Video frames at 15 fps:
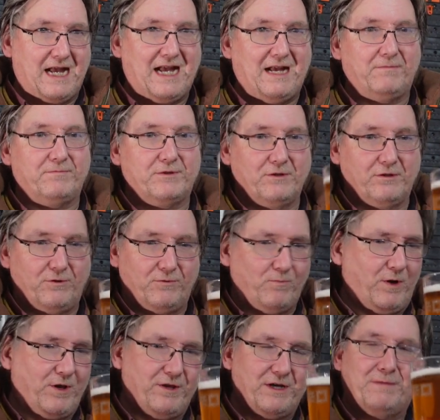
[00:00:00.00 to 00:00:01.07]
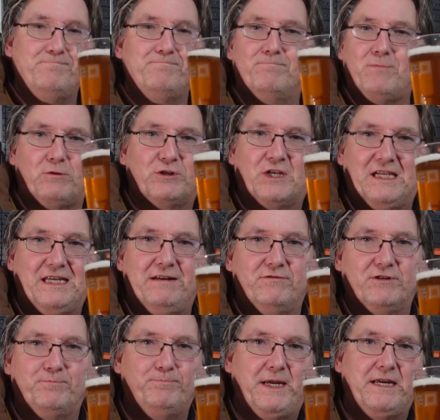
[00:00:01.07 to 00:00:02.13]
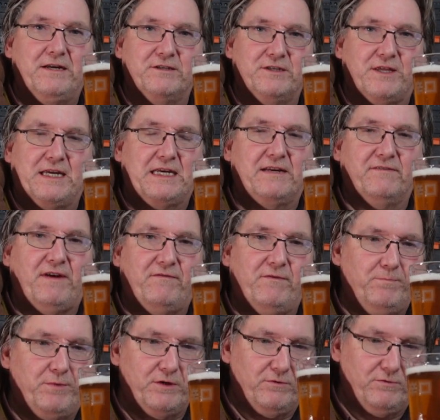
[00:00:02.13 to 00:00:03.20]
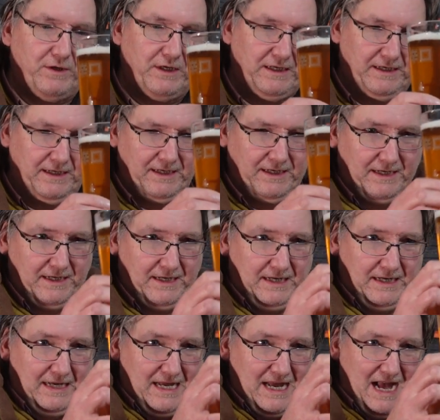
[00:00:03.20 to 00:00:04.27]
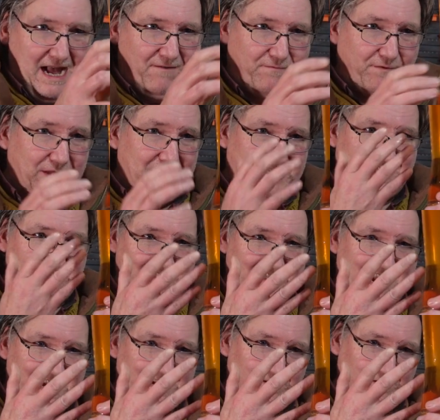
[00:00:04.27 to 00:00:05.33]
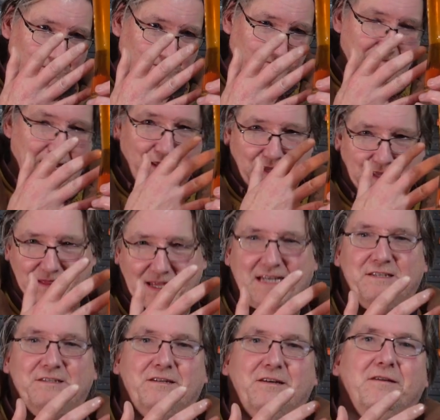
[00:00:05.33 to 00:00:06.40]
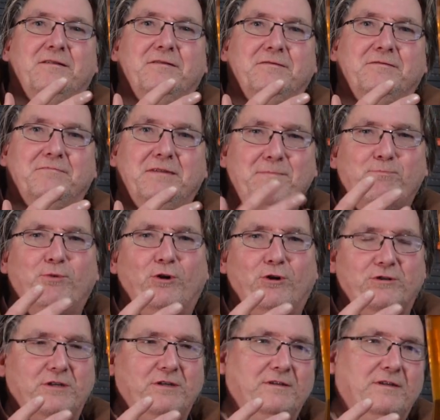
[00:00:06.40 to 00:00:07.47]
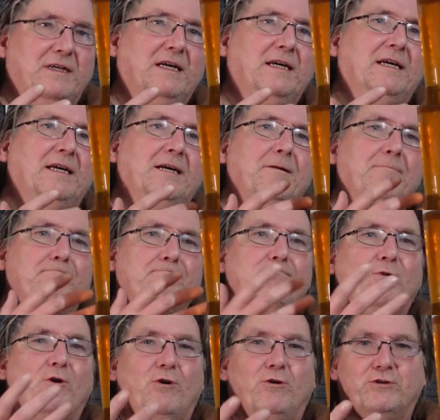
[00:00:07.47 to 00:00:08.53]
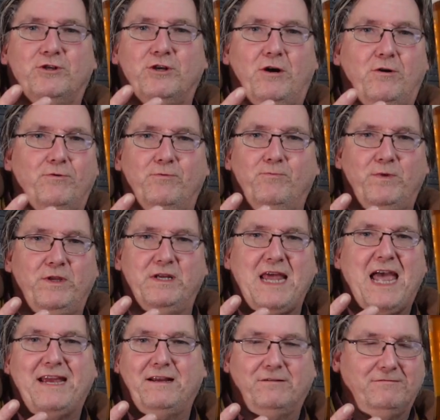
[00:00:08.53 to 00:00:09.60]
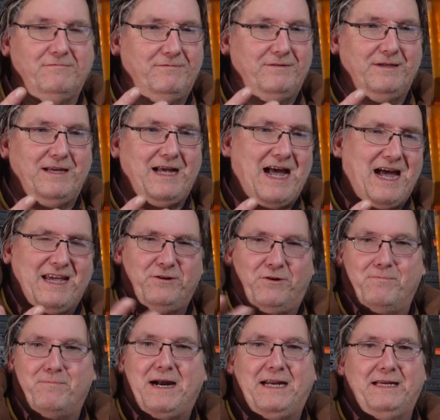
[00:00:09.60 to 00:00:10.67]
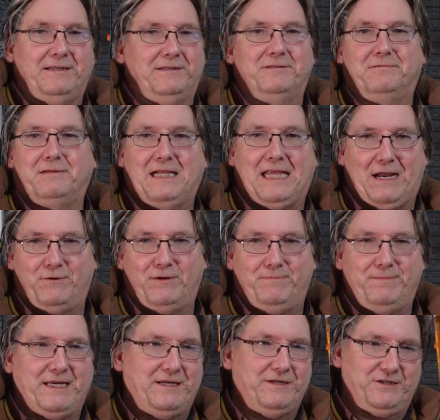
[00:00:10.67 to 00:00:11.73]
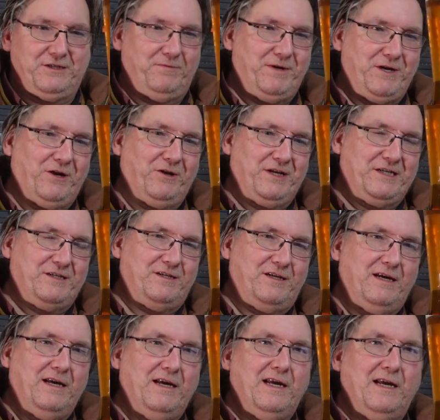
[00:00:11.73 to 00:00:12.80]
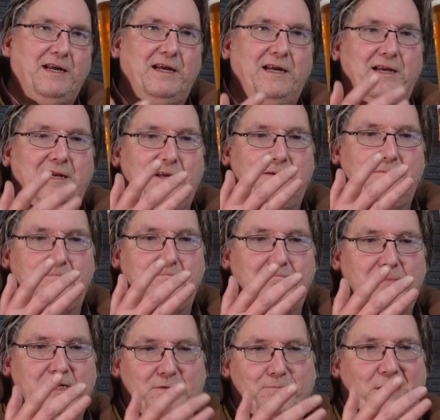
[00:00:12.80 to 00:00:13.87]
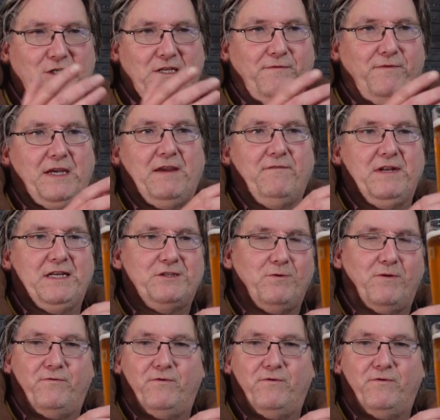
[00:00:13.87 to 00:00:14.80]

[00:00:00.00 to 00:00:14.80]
Absolute, one of the most clearest beers I think I've ever brewed. And for this style, I think that's important, more so than with an ale. I don't mind cloudy beers, to be honest. But especially if you're giving it to a